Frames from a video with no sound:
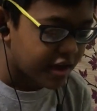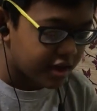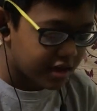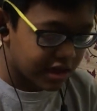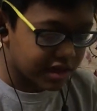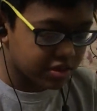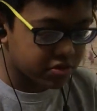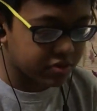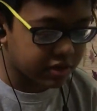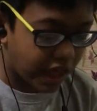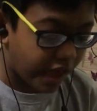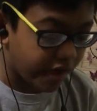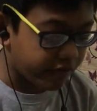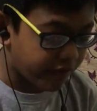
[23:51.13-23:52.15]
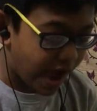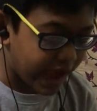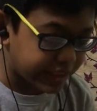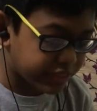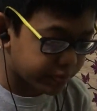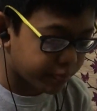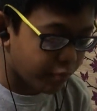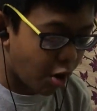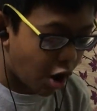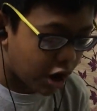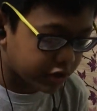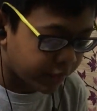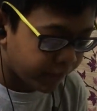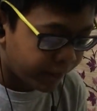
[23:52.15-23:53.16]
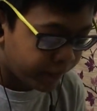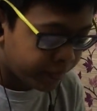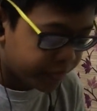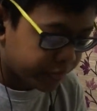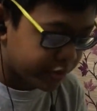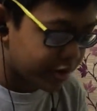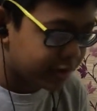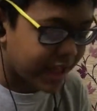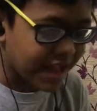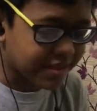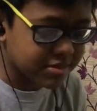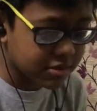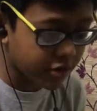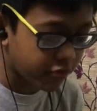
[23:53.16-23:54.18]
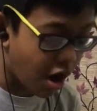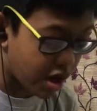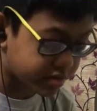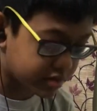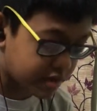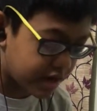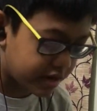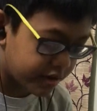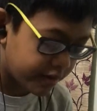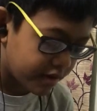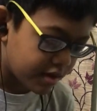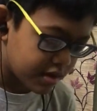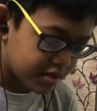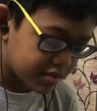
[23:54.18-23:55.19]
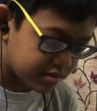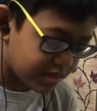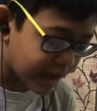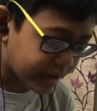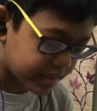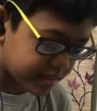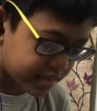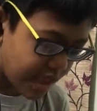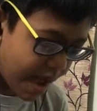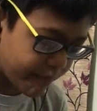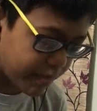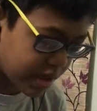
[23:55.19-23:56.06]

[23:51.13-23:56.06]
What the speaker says: into their right spot. That's the cross done. Second step.